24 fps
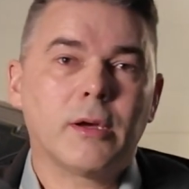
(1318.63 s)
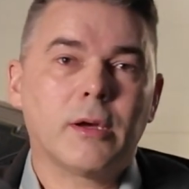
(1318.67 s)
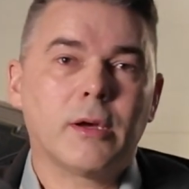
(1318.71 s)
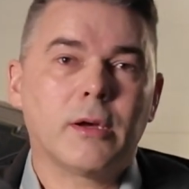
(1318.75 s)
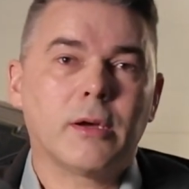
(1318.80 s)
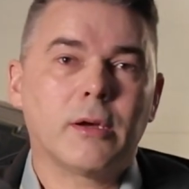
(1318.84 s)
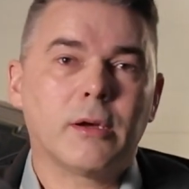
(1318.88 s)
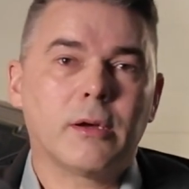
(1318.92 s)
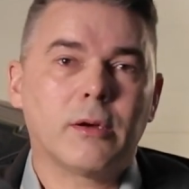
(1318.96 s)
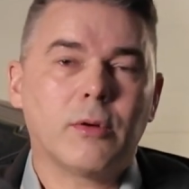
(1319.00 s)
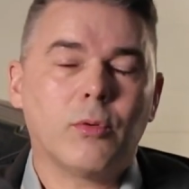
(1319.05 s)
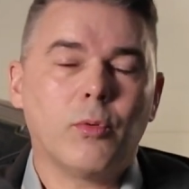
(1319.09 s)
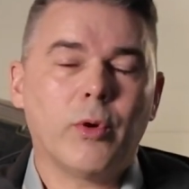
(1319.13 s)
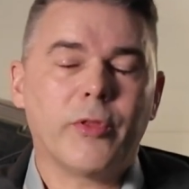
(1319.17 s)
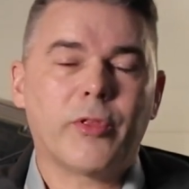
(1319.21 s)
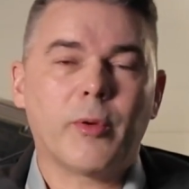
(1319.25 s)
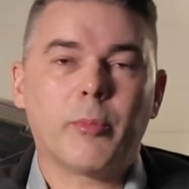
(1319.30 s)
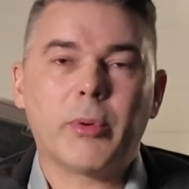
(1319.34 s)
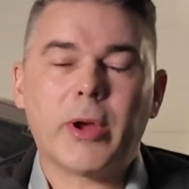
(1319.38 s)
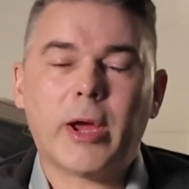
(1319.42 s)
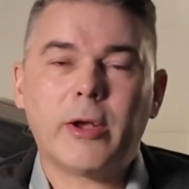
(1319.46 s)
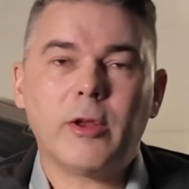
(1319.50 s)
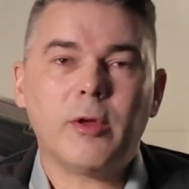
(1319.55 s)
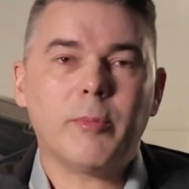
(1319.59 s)
With
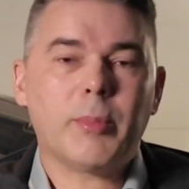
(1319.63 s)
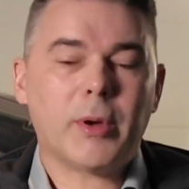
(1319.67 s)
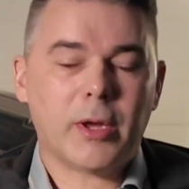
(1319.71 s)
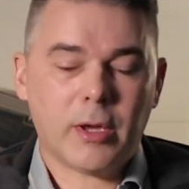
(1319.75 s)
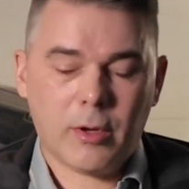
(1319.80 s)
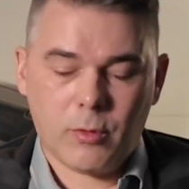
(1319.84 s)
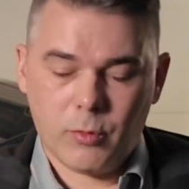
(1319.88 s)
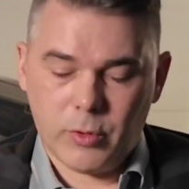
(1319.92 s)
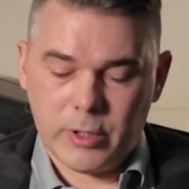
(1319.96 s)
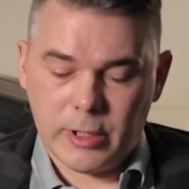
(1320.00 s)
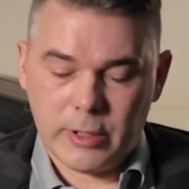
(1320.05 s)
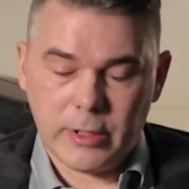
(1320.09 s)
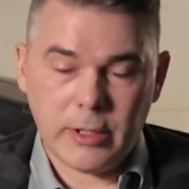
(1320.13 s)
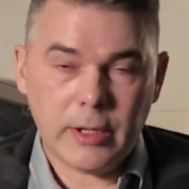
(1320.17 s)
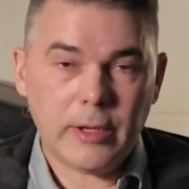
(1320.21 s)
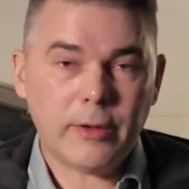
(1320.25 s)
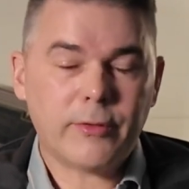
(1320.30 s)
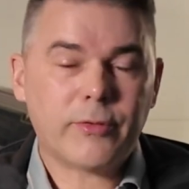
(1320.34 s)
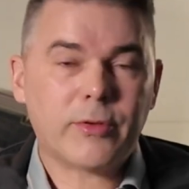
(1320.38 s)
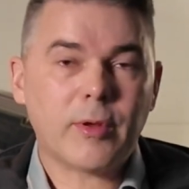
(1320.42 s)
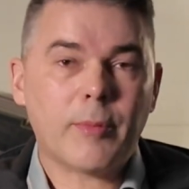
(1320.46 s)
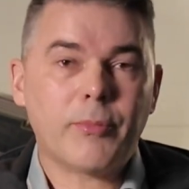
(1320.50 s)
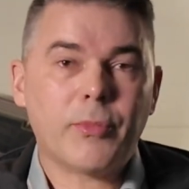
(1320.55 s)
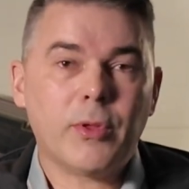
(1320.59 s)
a brand new bike, when it
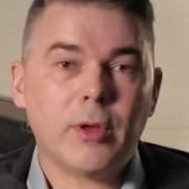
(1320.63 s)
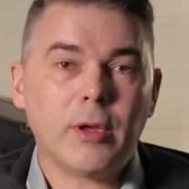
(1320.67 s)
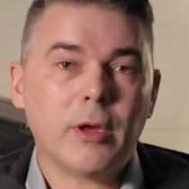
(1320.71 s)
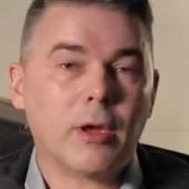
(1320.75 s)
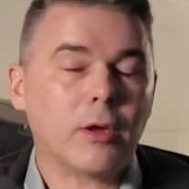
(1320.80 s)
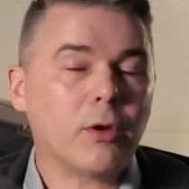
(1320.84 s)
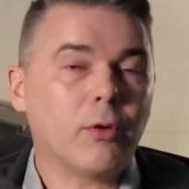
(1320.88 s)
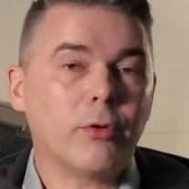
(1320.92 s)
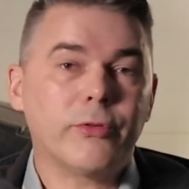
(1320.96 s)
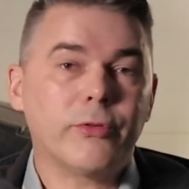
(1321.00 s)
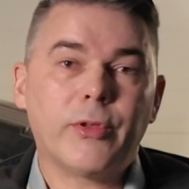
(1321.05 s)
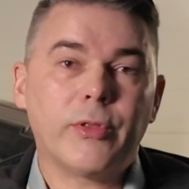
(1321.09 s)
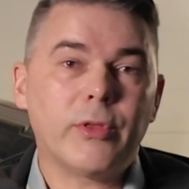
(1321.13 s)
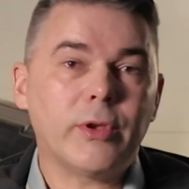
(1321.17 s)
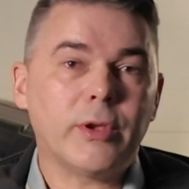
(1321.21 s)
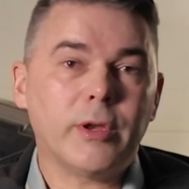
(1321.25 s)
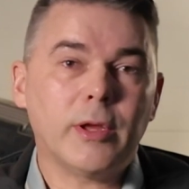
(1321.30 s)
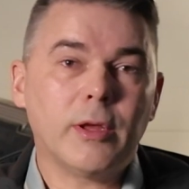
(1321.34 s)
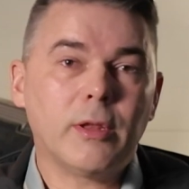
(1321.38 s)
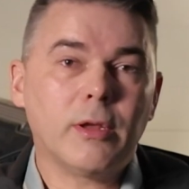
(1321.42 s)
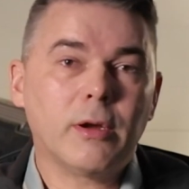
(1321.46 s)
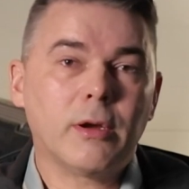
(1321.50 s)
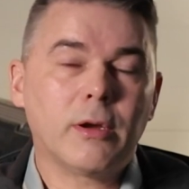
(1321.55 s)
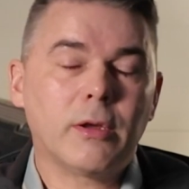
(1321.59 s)
needs something, it to the
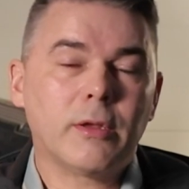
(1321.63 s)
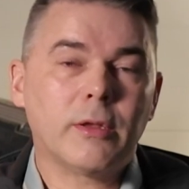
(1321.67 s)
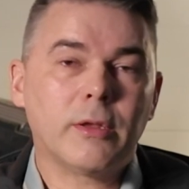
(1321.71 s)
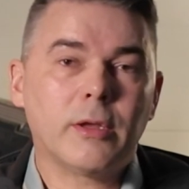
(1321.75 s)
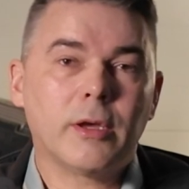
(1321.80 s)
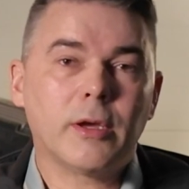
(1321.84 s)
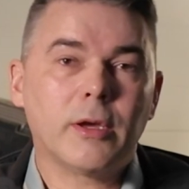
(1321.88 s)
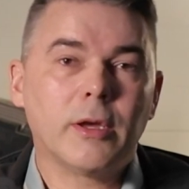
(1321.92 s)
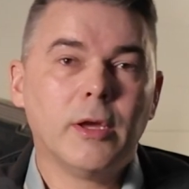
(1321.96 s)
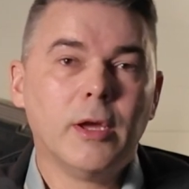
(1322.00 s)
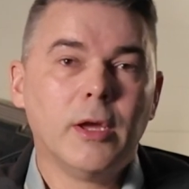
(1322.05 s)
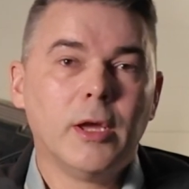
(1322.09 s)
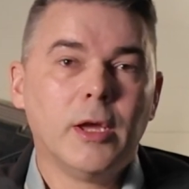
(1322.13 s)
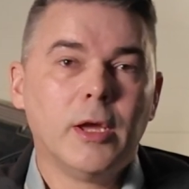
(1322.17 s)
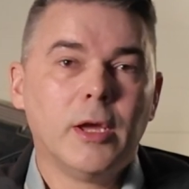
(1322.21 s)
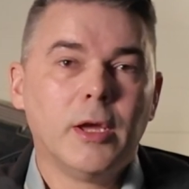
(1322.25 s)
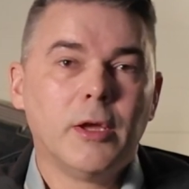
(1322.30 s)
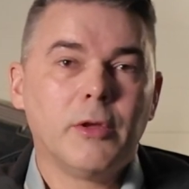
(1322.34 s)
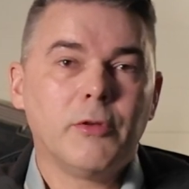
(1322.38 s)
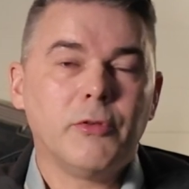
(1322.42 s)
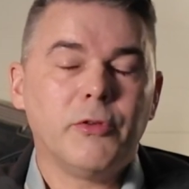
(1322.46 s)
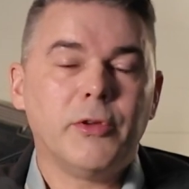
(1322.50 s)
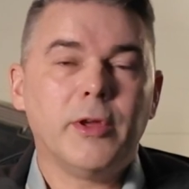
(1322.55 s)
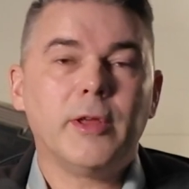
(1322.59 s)
dealer and the
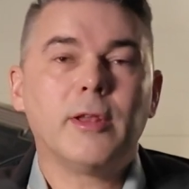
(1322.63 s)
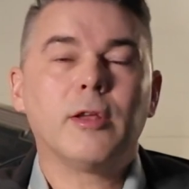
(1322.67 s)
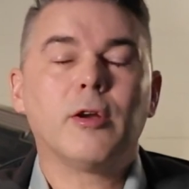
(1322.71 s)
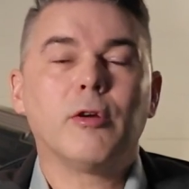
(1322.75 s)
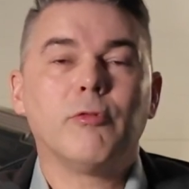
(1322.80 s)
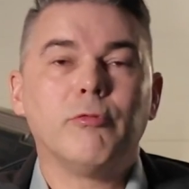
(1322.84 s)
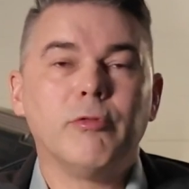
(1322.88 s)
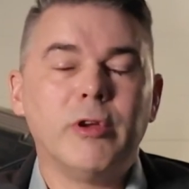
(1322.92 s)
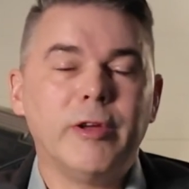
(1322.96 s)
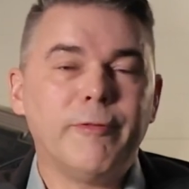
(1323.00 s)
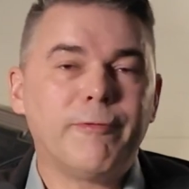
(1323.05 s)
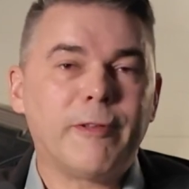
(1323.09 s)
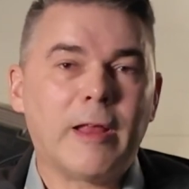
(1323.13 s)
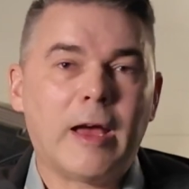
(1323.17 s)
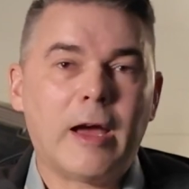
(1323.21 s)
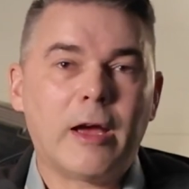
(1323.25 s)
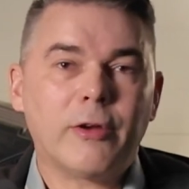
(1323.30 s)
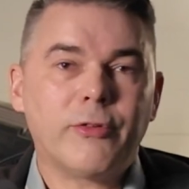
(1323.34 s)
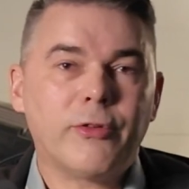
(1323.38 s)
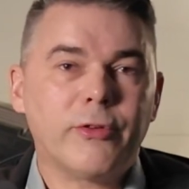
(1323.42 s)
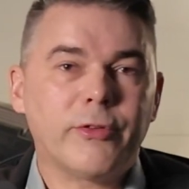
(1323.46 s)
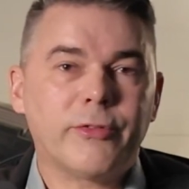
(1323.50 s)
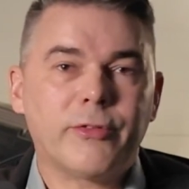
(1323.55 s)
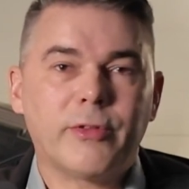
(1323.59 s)
dealer
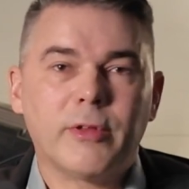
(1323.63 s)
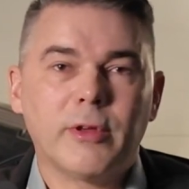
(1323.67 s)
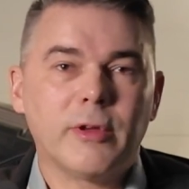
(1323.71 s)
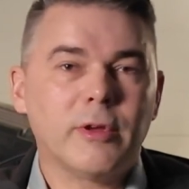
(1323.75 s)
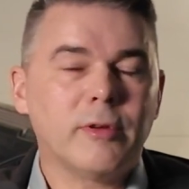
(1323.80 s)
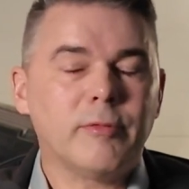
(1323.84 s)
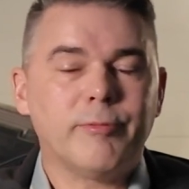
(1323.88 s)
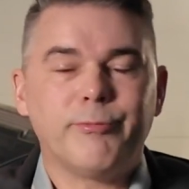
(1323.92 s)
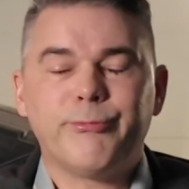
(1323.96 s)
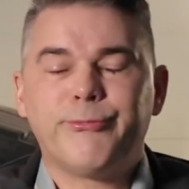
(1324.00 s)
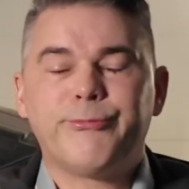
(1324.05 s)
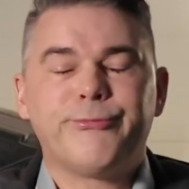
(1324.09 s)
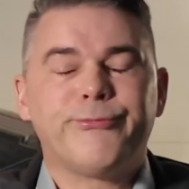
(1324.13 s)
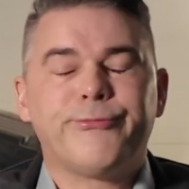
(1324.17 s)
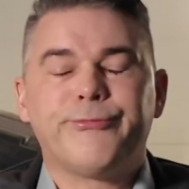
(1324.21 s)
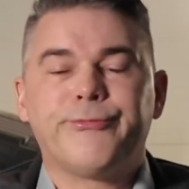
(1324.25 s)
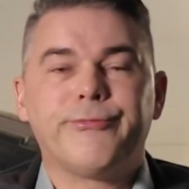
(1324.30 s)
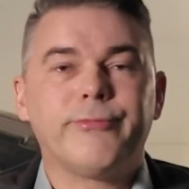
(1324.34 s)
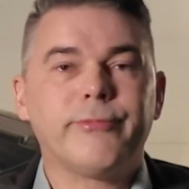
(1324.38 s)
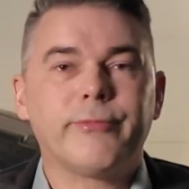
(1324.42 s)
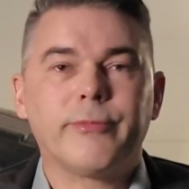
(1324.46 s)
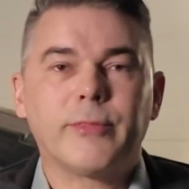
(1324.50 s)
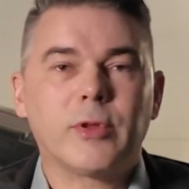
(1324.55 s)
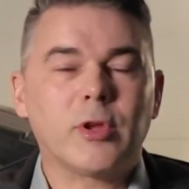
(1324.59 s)
reflashes the
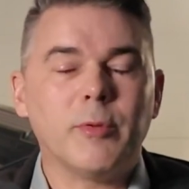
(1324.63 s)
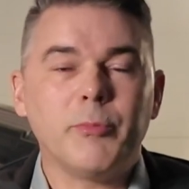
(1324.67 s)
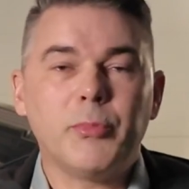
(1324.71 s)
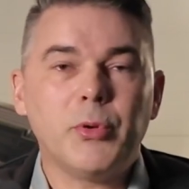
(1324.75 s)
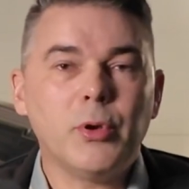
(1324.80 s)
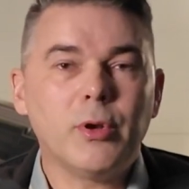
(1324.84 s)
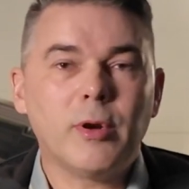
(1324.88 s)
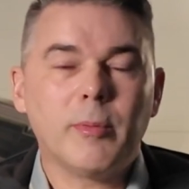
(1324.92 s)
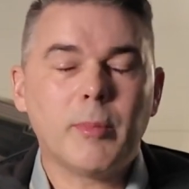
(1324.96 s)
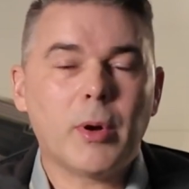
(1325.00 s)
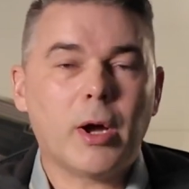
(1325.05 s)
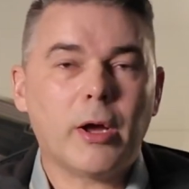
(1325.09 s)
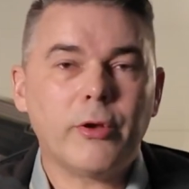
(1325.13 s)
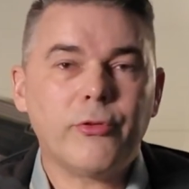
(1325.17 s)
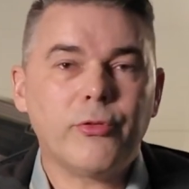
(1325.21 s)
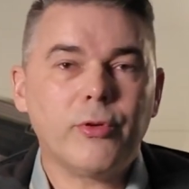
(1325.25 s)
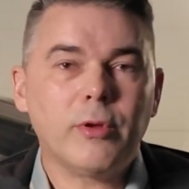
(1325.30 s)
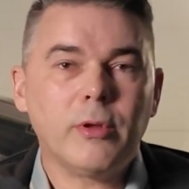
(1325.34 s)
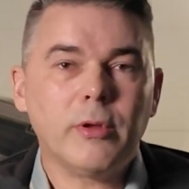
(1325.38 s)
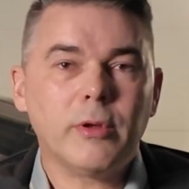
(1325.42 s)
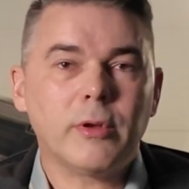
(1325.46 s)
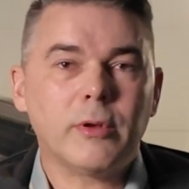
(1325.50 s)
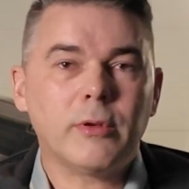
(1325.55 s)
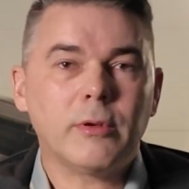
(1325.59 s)
computer
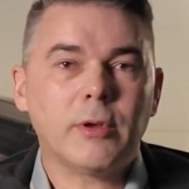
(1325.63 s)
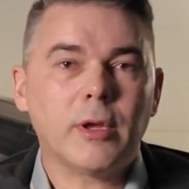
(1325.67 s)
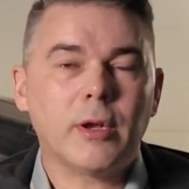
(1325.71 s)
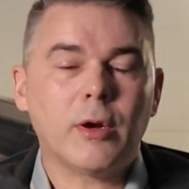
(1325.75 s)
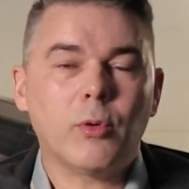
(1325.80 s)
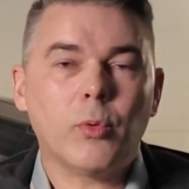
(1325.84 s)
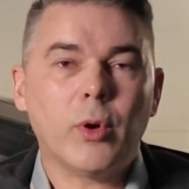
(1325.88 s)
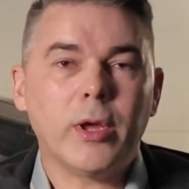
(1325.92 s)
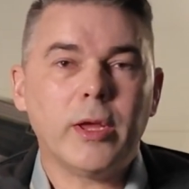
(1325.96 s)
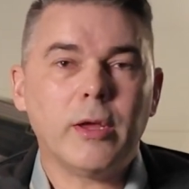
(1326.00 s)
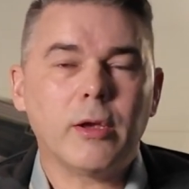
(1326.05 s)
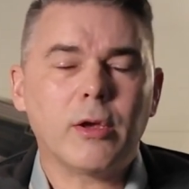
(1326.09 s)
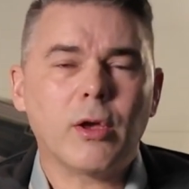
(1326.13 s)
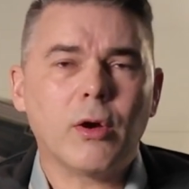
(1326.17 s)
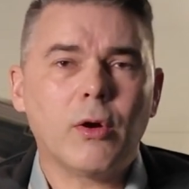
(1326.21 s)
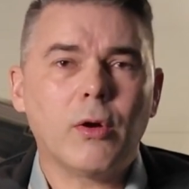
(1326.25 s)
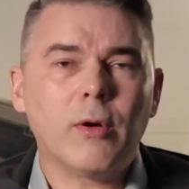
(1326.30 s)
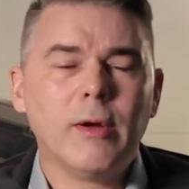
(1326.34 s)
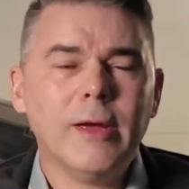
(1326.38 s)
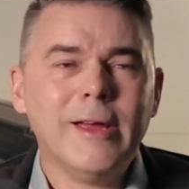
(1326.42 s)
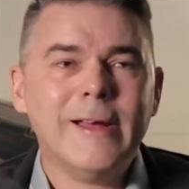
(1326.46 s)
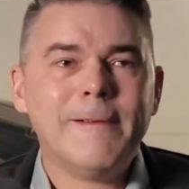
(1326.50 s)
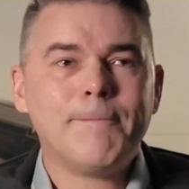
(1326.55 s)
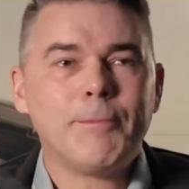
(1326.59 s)
module and away you
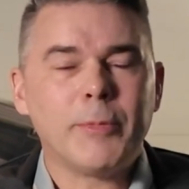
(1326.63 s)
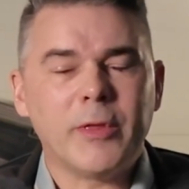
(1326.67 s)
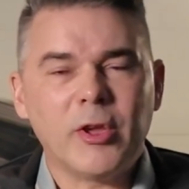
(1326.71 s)
go.